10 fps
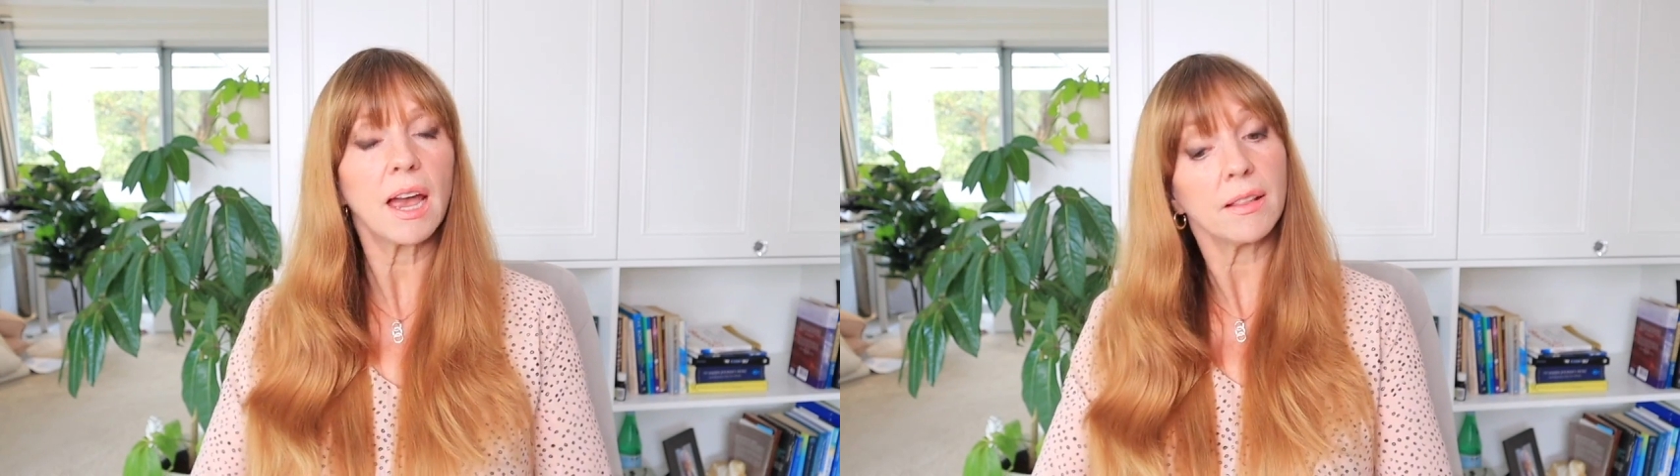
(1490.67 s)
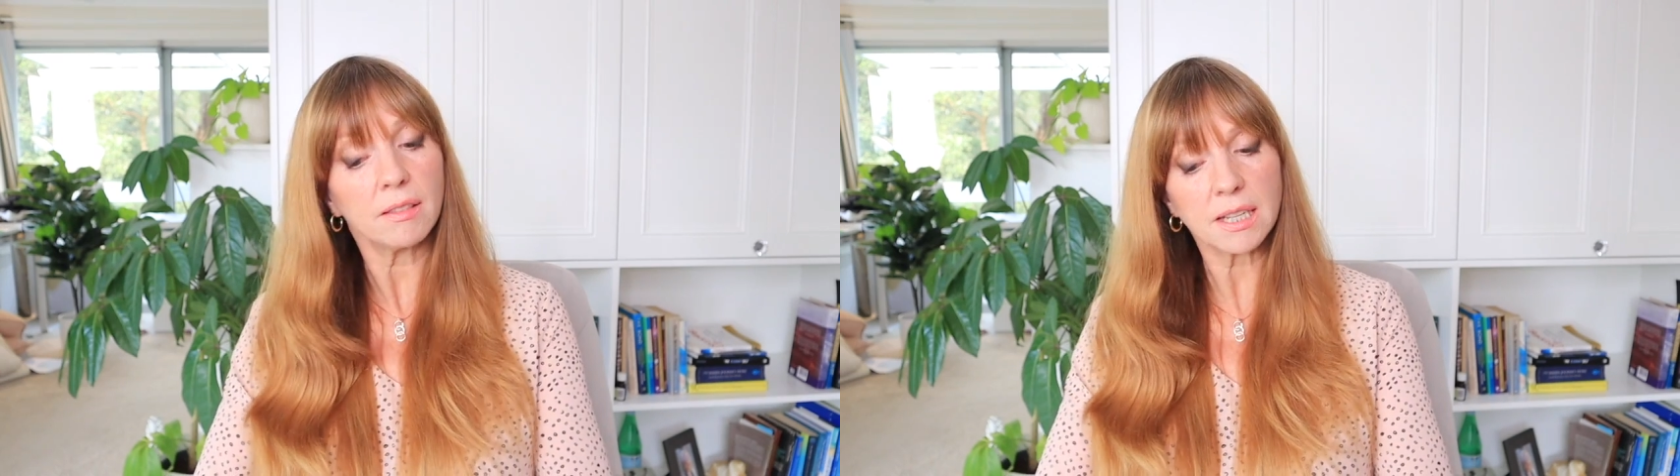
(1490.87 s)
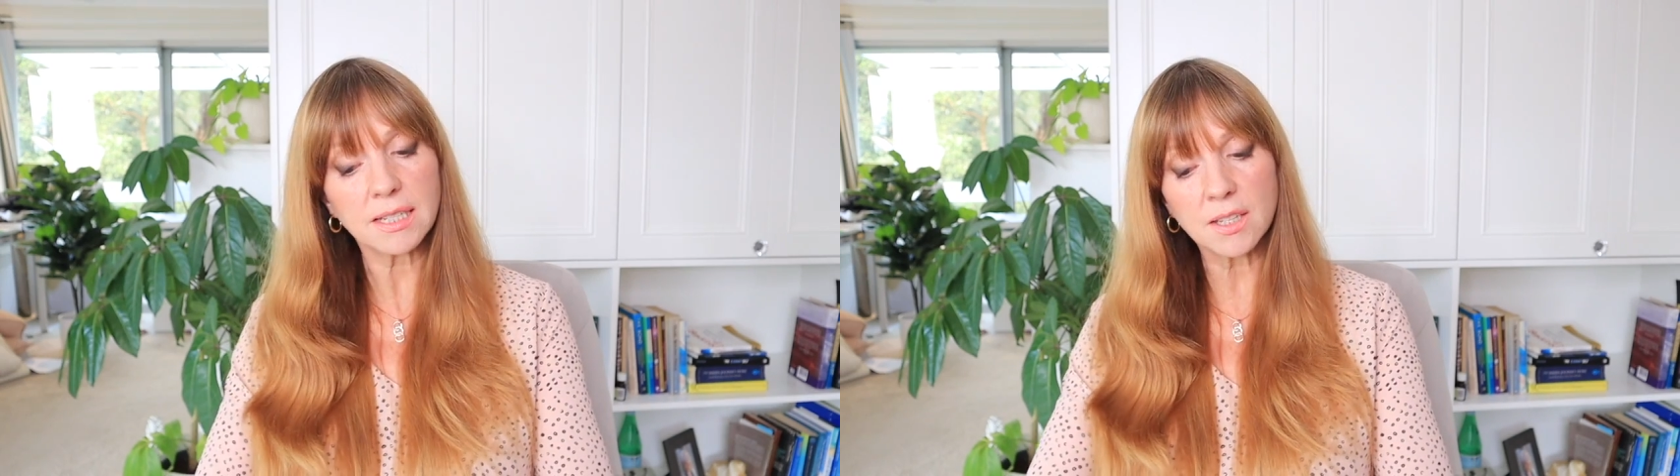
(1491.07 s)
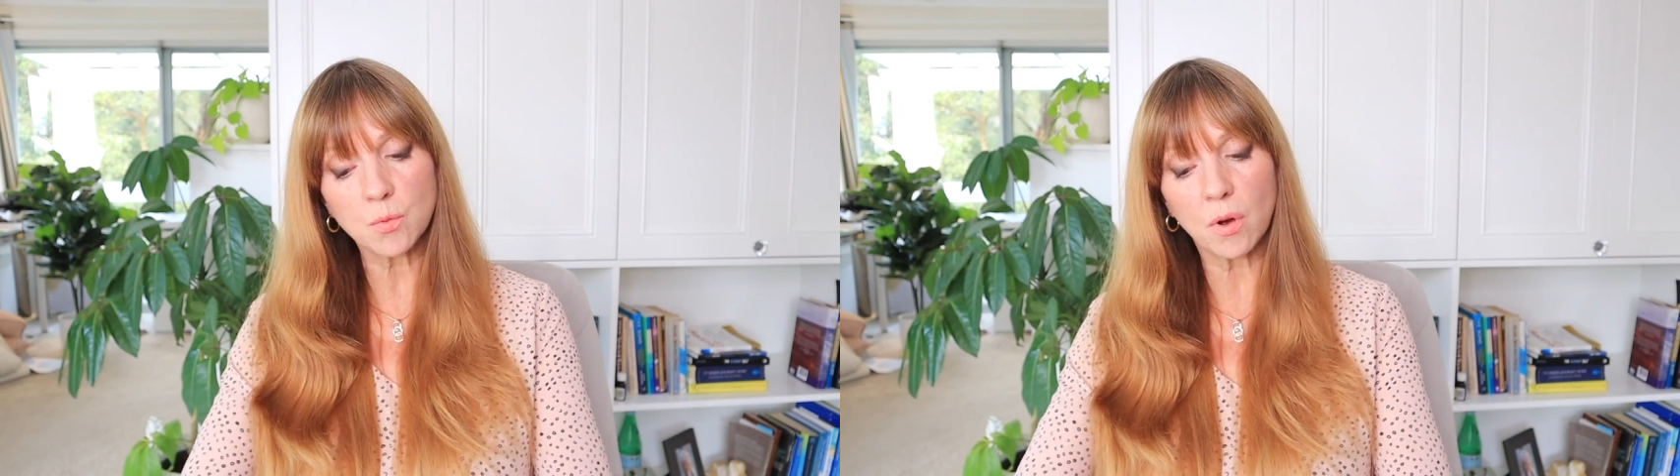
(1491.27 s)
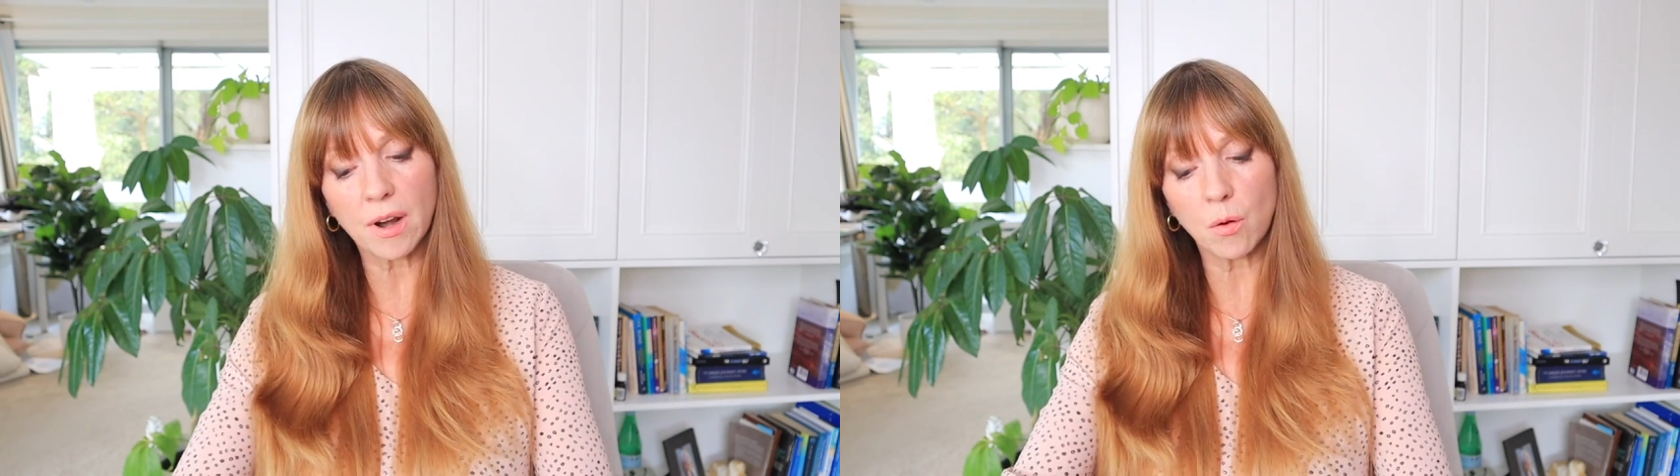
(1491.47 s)
and this is
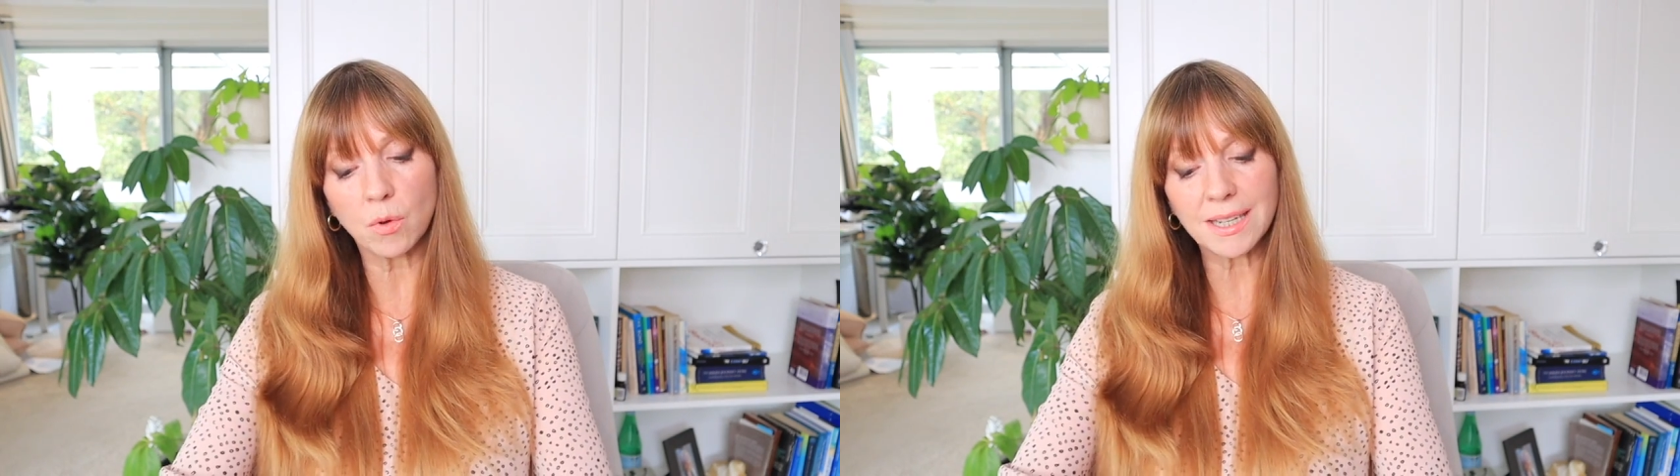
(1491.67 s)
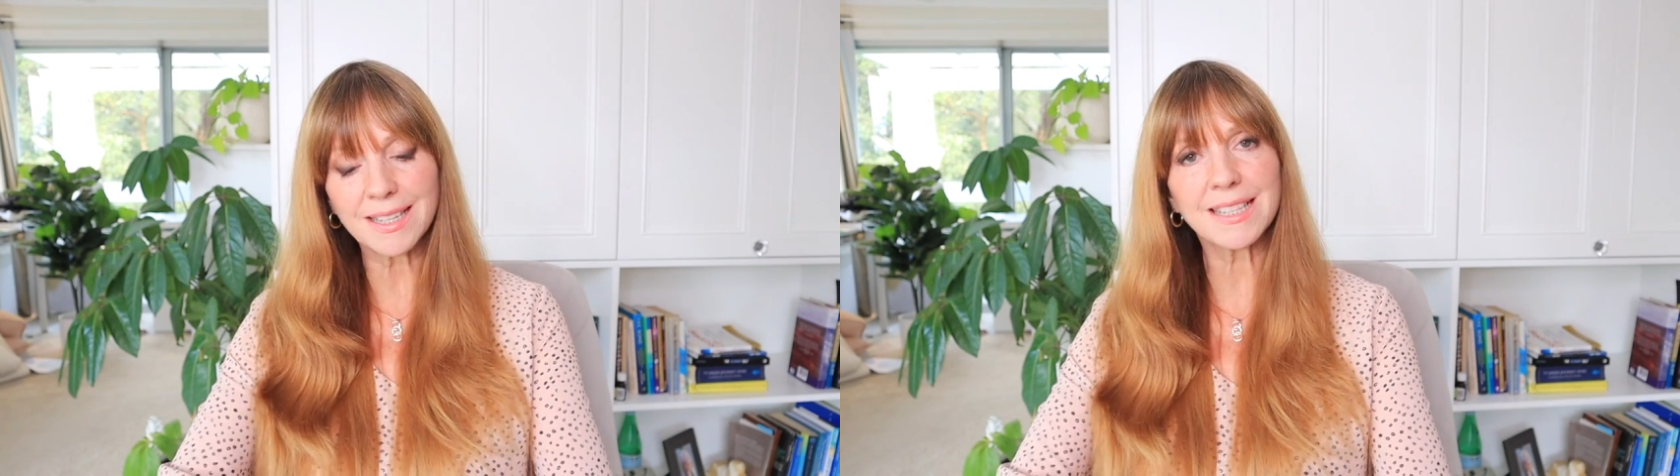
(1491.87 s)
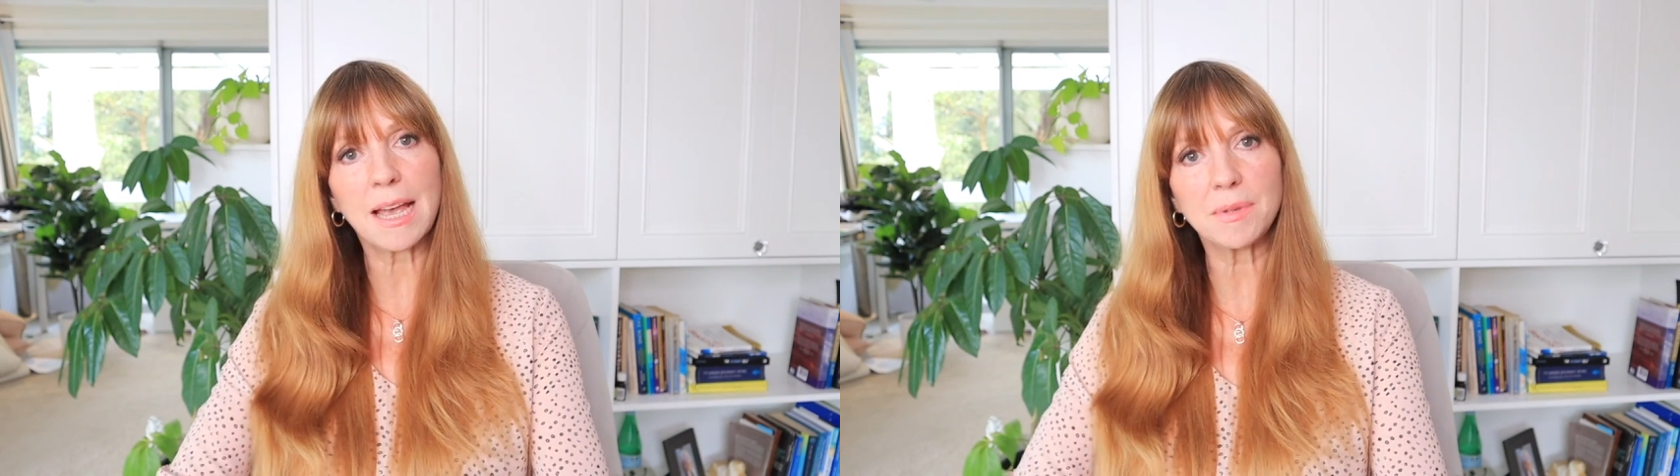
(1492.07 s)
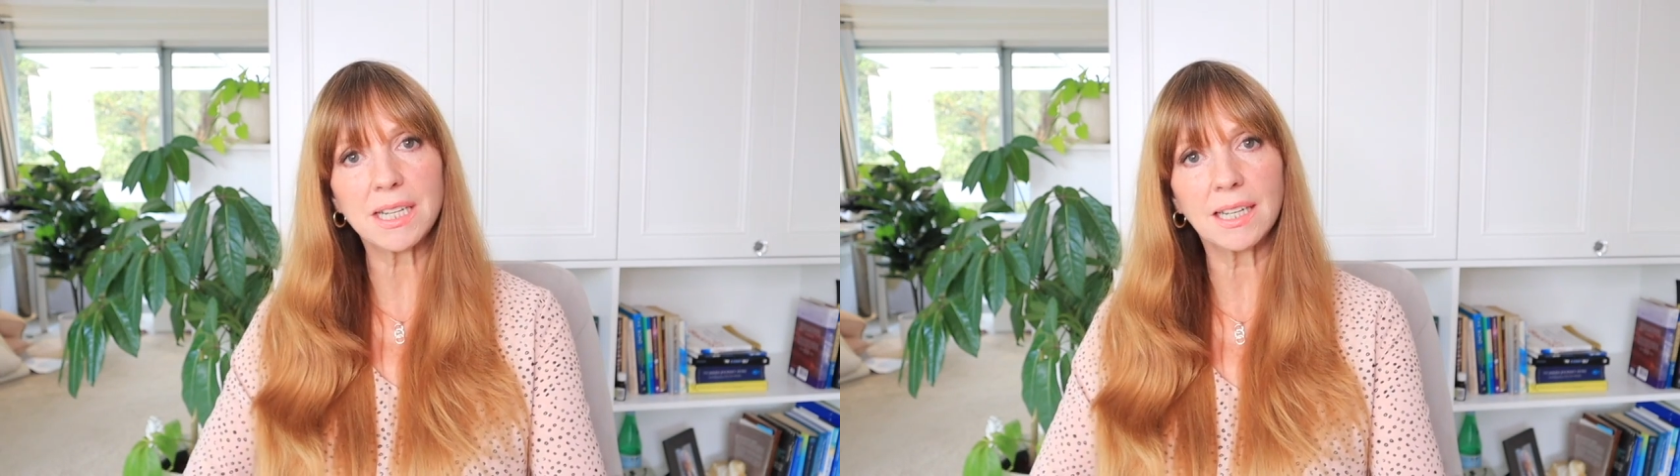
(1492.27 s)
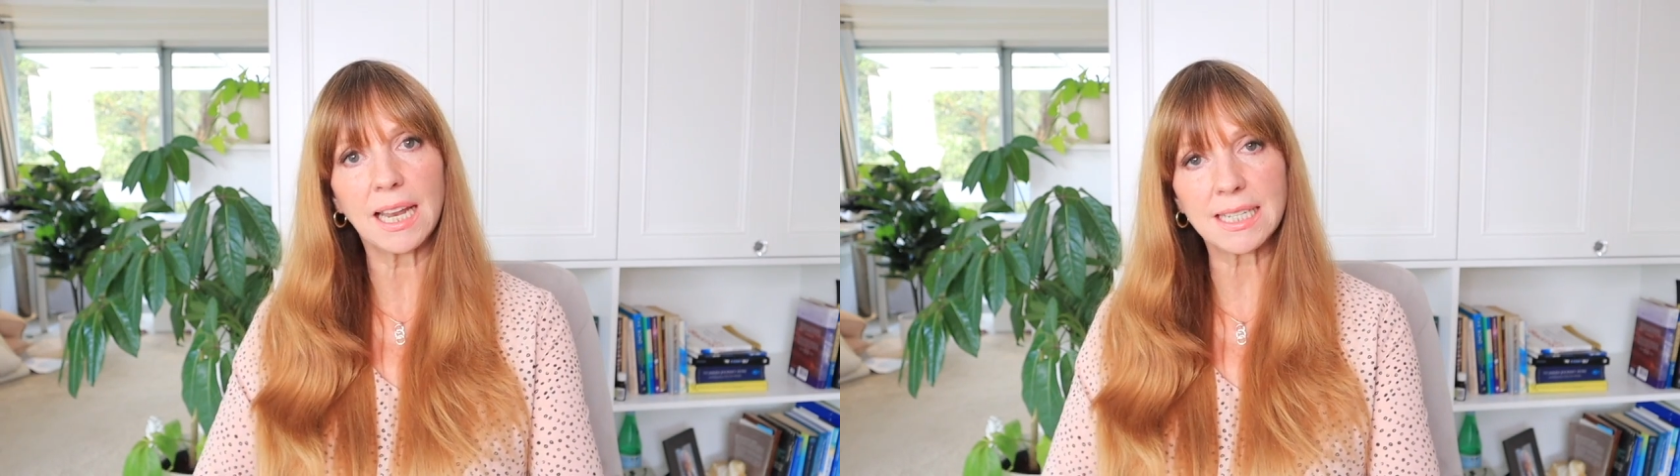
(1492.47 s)
what I will accept
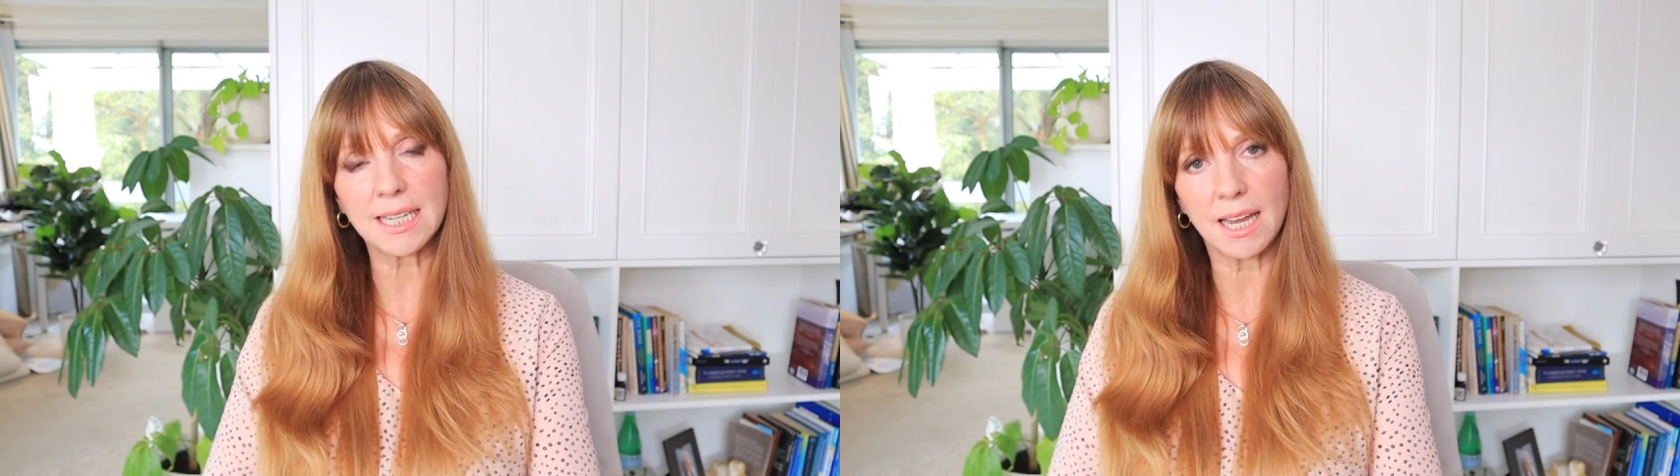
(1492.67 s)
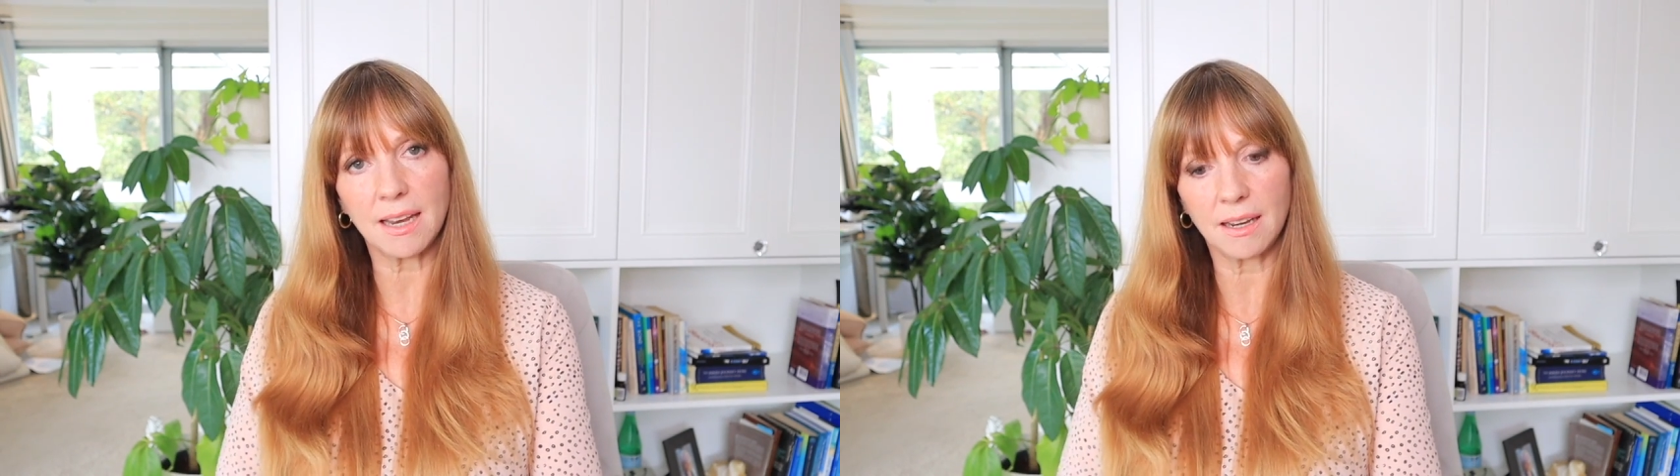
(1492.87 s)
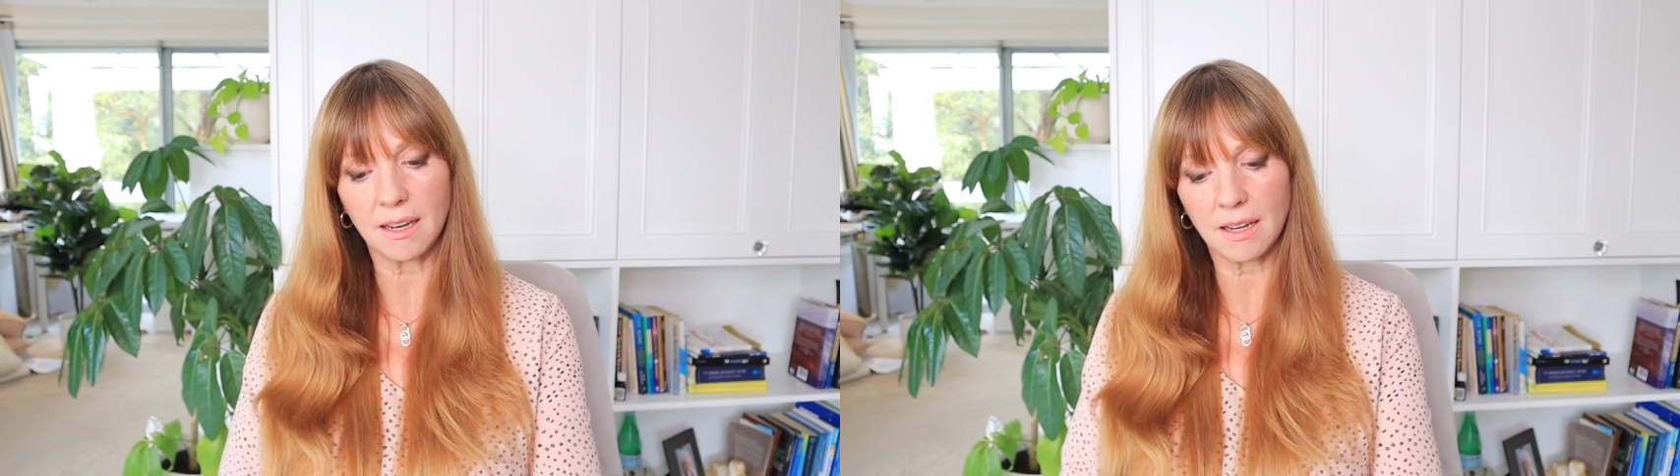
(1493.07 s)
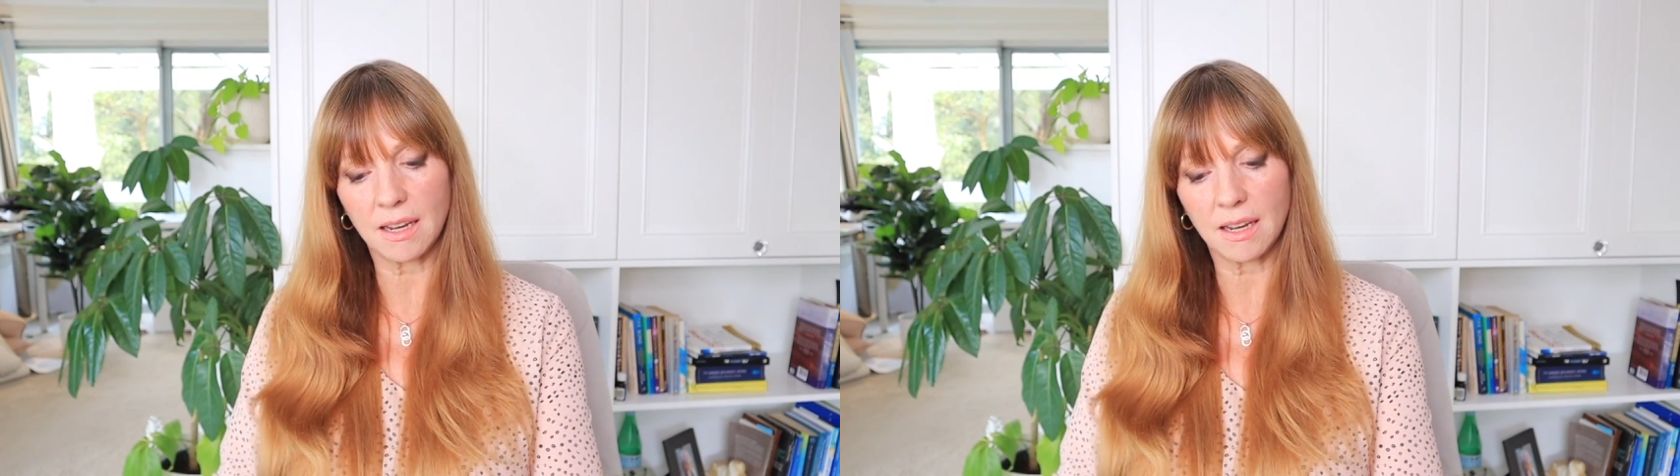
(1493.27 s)
and let in,